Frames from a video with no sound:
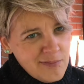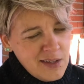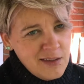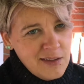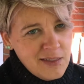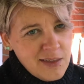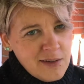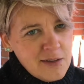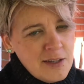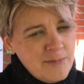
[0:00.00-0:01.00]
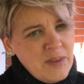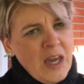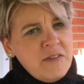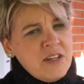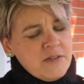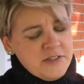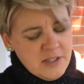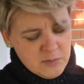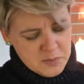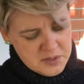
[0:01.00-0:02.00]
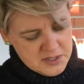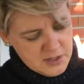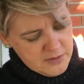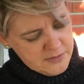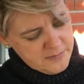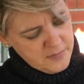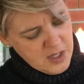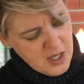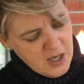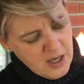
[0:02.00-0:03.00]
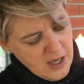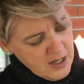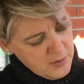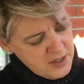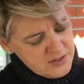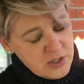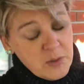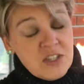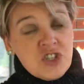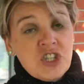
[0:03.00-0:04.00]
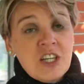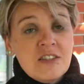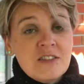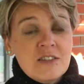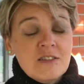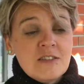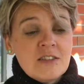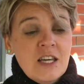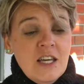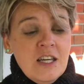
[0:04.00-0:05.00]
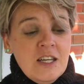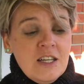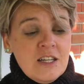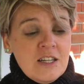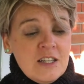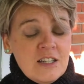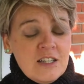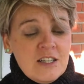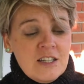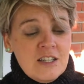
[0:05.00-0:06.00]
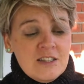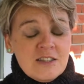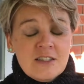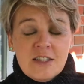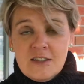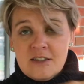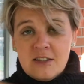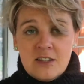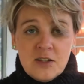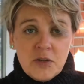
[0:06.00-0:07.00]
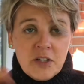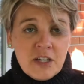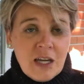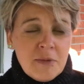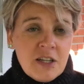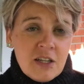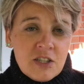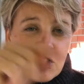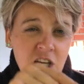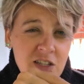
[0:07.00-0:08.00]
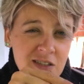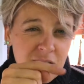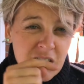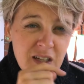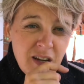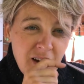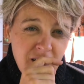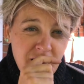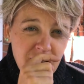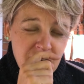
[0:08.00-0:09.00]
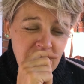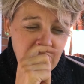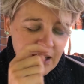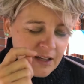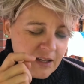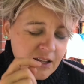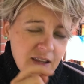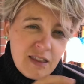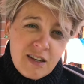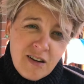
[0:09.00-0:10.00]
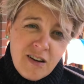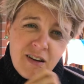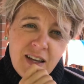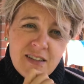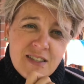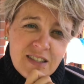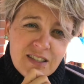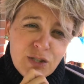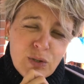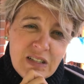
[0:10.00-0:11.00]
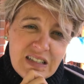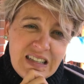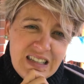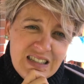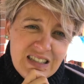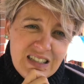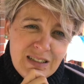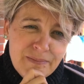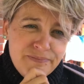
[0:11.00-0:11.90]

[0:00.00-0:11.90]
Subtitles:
In theory. I've never seen one myself. Anyway, so it chases... it sees the lawyer coming and it checks out the car, and the car has the two little kids in it.